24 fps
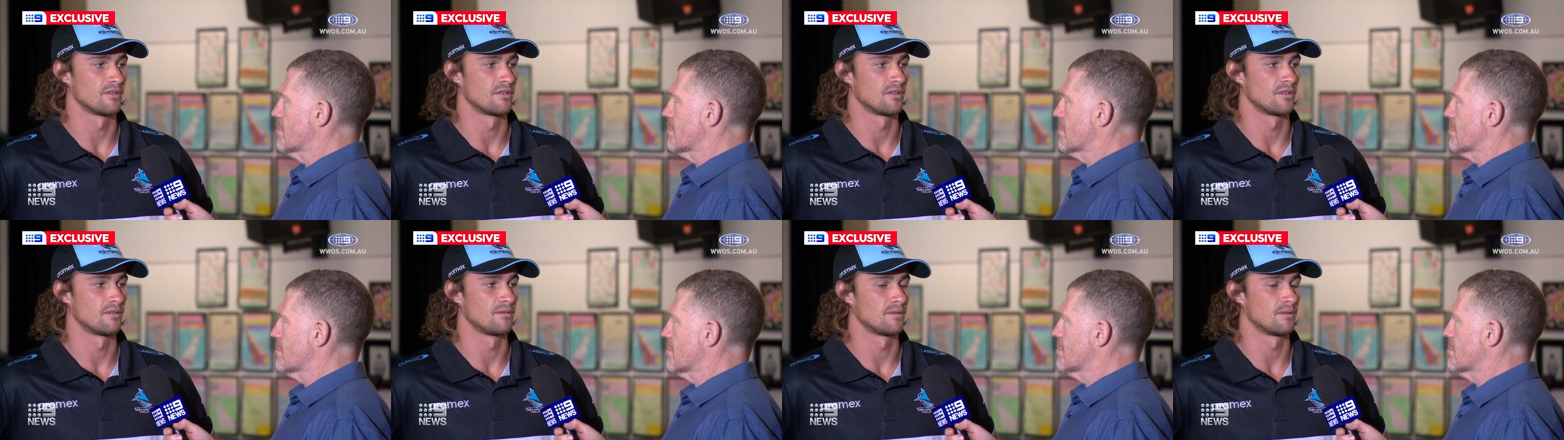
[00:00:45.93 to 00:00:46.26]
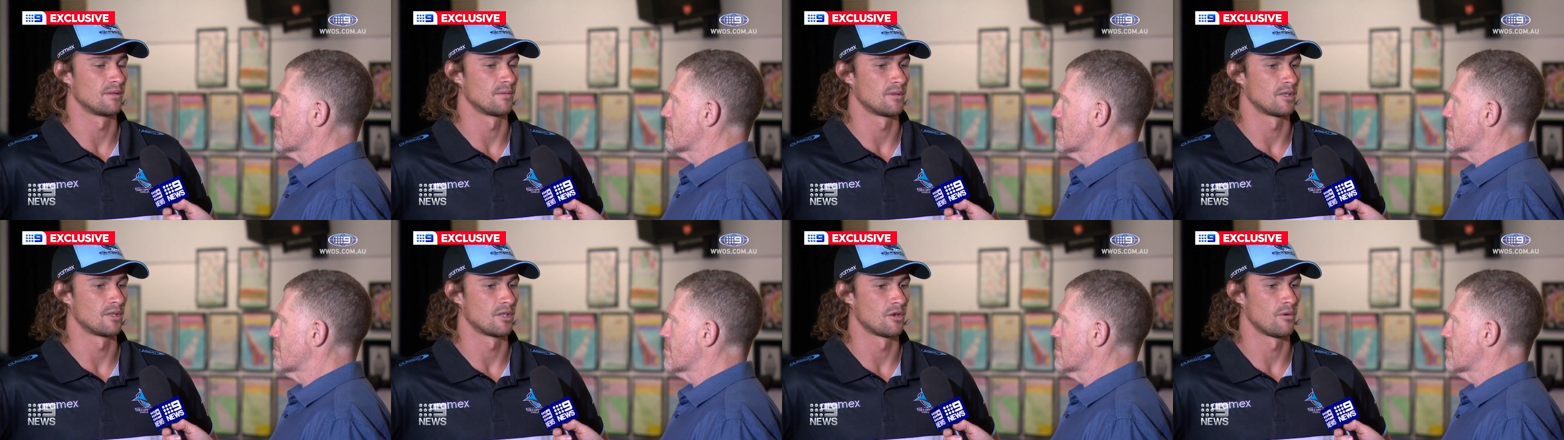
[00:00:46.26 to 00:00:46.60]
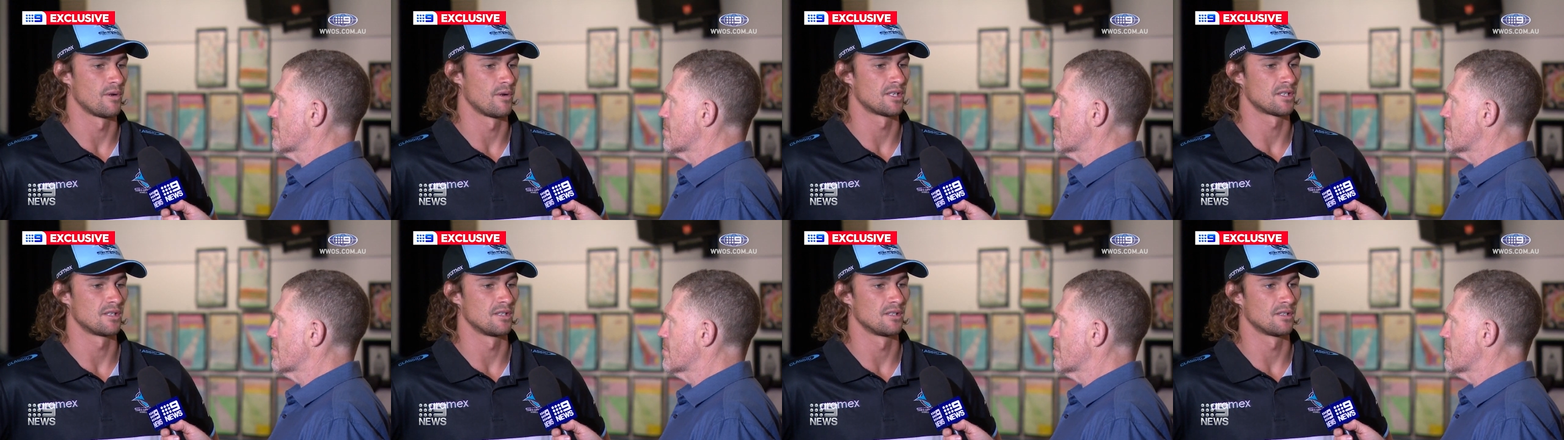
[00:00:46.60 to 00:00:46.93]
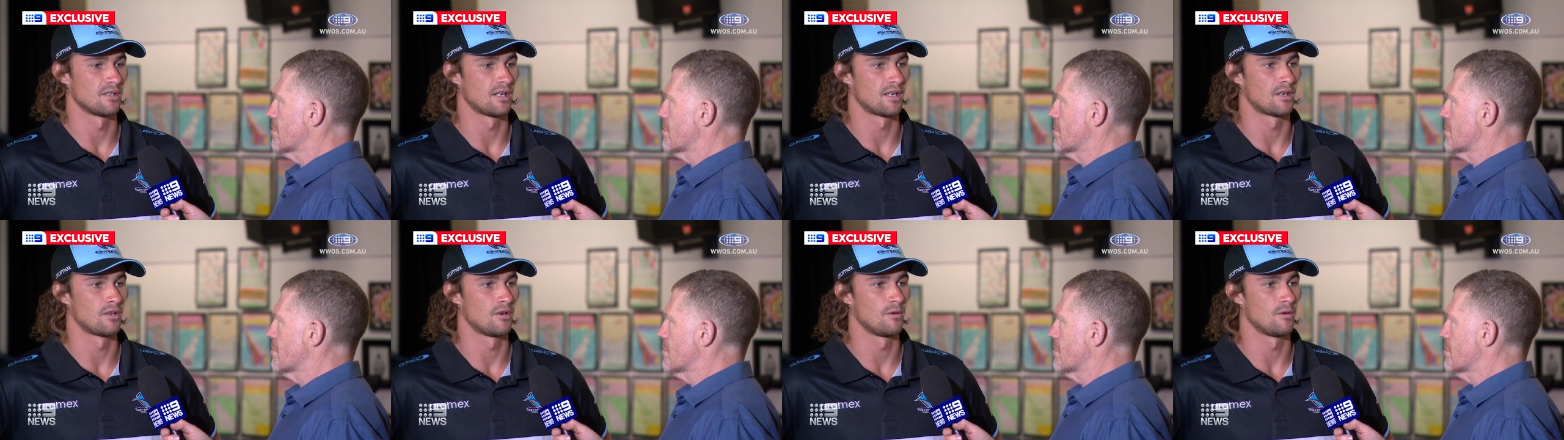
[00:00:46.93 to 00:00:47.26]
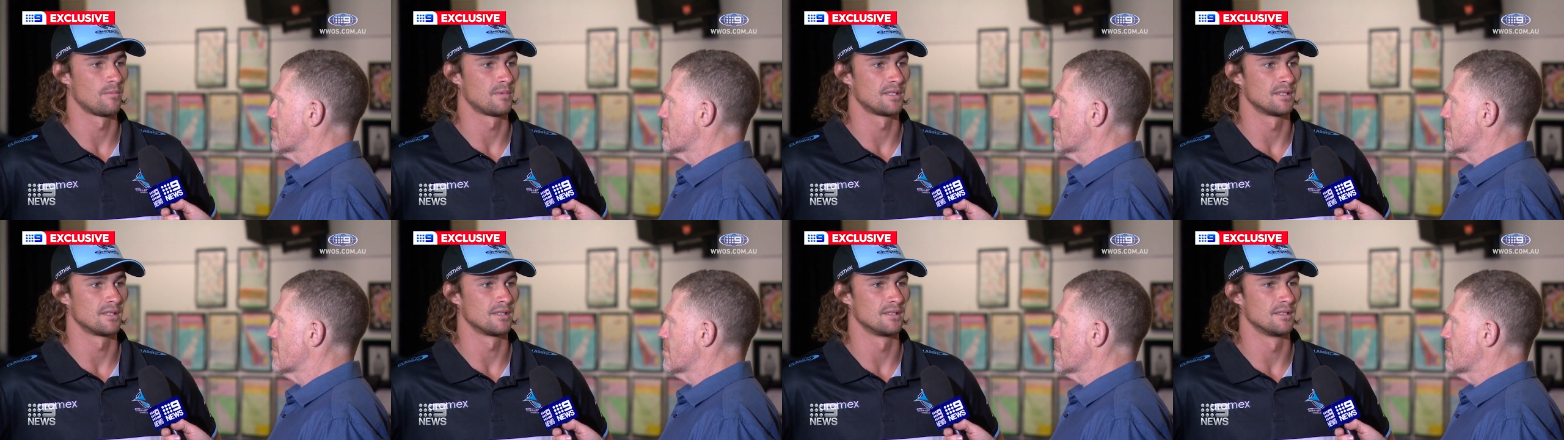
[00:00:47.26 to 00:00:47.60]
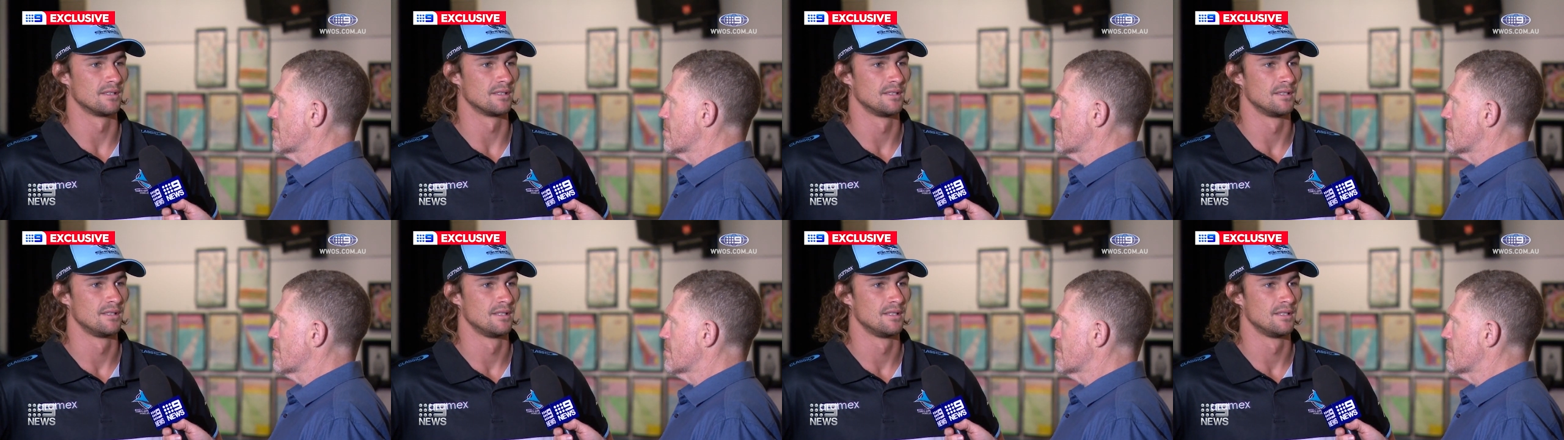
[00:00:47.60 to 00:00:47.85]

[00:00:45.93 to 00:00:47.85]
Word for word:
Speaker 1: the, the questions I copped and